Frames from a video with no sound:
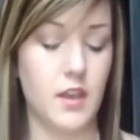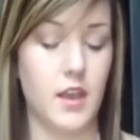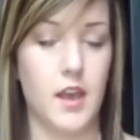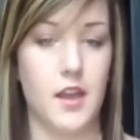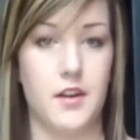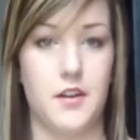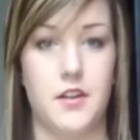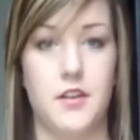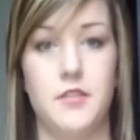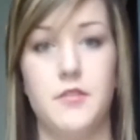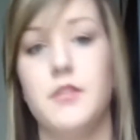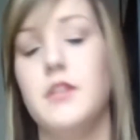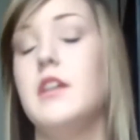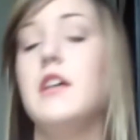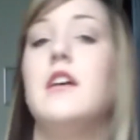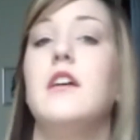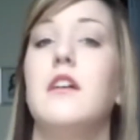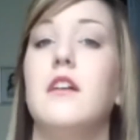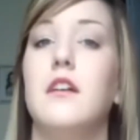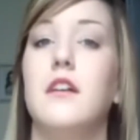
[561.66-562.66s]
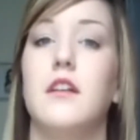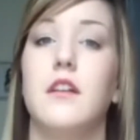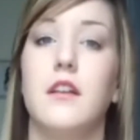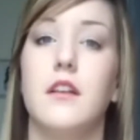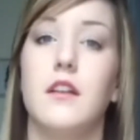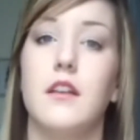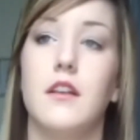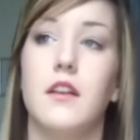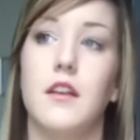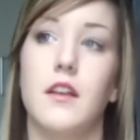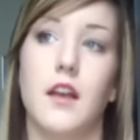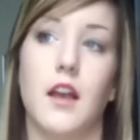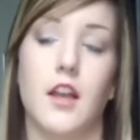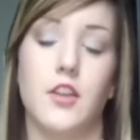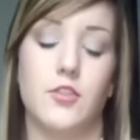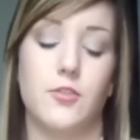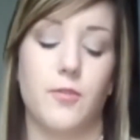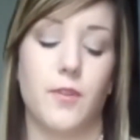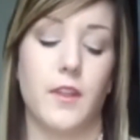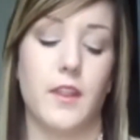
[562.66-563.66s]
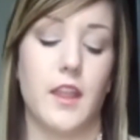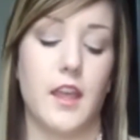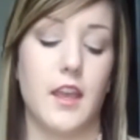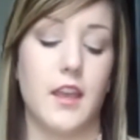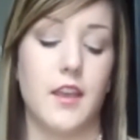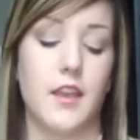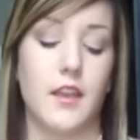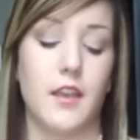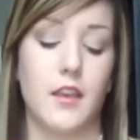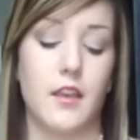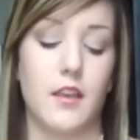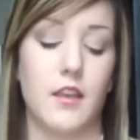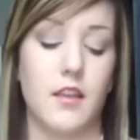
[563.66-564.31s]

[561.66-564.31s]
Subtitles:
I don't know. I just feel like